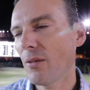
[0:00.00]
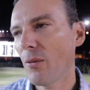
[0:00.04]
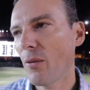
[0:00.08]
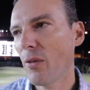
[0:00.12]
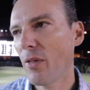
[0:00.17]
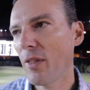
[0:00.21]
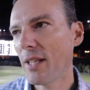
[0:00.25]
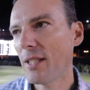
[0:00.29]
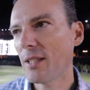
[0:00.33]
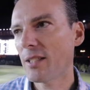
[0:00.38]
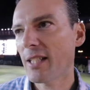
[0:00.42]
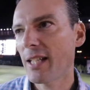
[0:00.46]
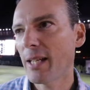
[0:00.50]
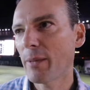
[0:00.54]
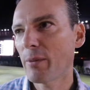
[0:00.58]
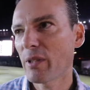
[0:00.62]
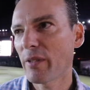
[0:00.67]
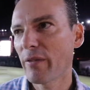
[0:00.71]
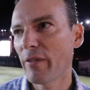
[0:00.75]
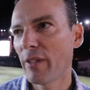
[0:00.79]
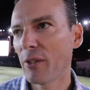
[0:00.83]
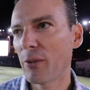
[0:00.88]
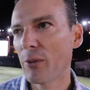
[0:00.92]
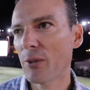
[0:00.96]
these
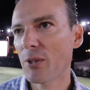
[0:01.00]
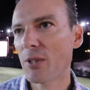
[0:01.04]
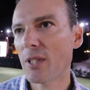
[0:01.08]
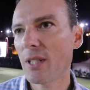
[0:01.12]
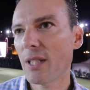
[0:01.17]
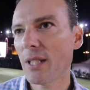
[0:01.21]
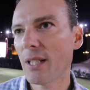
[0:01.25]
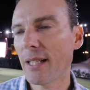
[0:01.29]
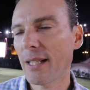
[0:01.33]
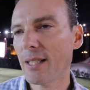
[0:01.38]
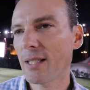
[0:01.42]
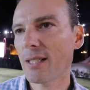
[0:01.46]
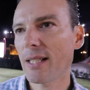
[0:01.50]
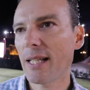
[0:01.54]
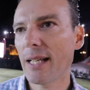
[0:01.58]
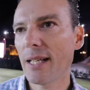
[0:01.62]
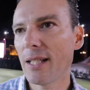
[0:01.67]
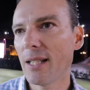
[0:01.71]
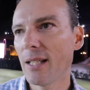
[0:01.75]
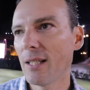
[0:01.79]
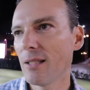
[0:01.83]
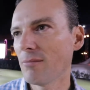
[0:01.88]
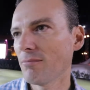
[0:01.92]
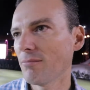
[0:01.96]
types of interesting,
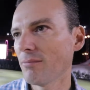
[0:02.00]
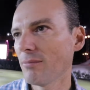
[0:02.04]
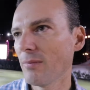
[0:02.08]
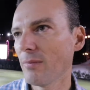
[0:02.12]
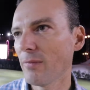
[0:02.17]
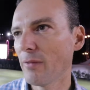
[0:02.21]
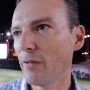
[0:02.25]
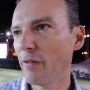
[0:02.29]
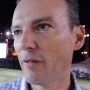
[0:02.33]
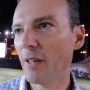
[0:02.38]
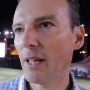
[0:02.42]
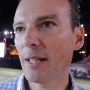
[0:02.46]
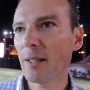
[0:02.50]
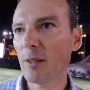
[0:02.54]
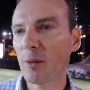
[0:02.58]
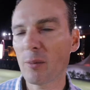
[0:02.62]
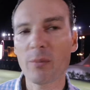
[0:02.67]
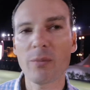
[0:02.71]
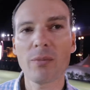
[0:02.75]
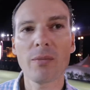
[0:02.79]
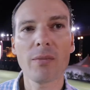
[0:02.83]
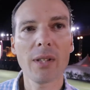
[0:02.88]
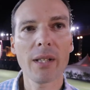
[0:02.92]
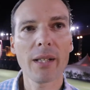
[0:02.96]
exciting,
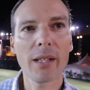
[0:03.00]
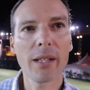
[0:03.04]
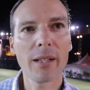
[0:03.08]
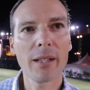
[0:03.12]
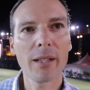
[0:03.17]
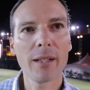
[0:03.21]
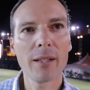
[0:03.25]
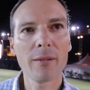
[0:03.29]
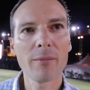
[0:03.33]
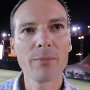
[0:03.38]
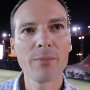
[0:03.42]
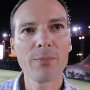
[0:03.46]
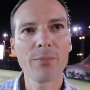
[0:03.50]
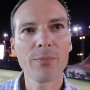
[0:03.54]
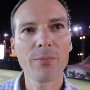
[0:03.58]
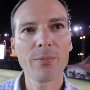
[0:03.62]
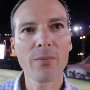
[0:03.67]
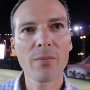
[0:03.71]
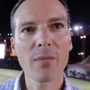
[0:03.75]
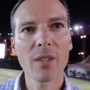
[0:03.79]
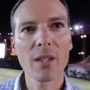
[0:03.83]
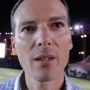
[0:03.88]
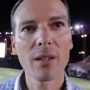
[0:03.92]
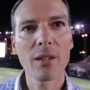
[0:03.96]
fun
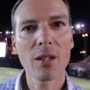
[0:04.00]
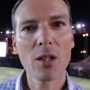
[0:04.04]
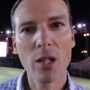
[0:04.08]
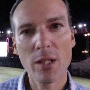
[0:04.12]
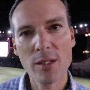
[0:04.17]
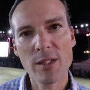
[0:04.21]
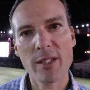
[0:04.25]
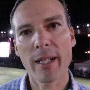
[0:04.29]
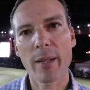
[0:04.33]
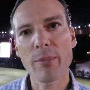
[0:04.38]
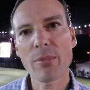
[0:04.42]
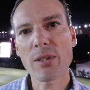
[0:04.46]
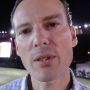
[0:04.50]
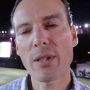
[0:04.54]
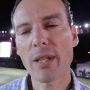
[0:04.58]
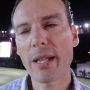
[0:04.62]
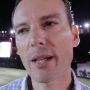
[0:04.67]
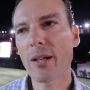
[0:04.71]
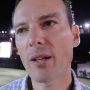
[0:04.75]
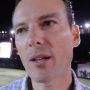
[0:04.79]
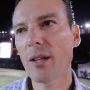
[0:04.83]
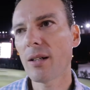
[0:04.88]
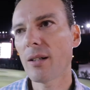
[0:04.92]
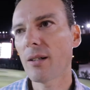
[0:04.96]
concepts
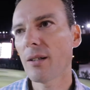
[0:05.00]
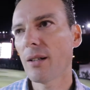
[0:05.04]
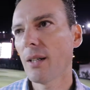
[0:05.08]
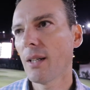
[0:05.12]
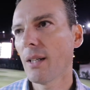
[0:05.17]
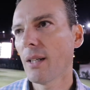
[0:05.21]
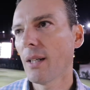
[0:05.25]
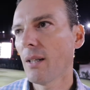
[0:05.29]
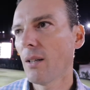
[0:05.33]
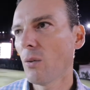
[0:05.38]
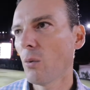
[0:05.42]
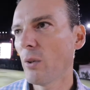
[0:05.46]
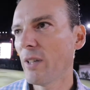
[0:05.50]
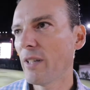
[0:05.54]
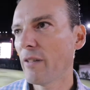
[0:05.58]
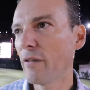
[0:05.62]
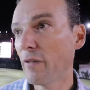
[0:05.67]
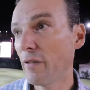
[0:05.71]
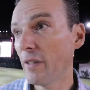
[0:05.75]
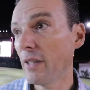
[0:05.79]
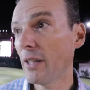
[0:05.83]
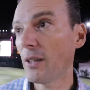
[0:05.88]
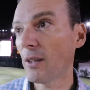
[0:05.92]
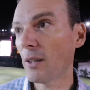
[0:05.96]
that we
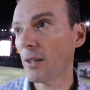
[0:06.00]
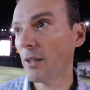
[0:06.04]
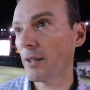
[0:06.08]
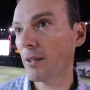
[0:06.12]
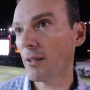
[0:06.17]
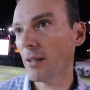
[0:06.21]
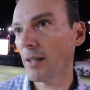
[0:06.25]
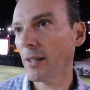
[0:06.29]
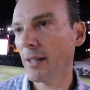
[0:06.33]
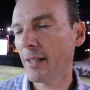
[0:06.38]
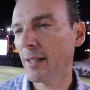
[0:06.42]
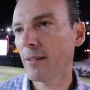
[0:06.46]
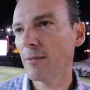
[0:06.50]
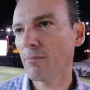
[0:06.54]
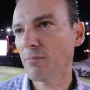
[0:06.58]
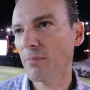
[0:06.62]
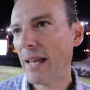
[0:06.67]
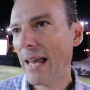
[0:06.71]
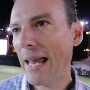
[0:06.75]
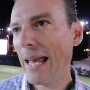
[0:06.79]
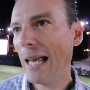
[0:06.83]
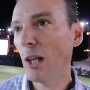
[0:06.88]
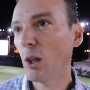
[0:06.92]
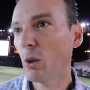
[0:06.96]
feel are going to
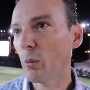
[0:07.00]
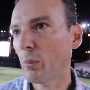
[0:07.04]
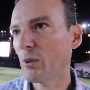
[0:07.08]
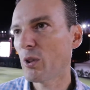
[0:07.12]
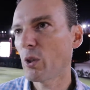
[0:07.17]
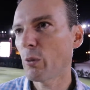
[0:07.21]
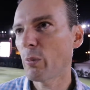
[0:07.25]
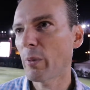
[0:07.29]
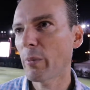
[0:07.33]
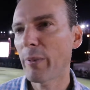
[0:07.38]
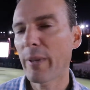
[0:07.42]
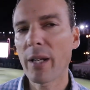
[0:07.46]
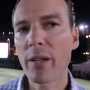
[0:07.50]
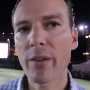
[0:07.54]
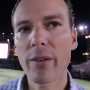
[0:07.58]
help to propel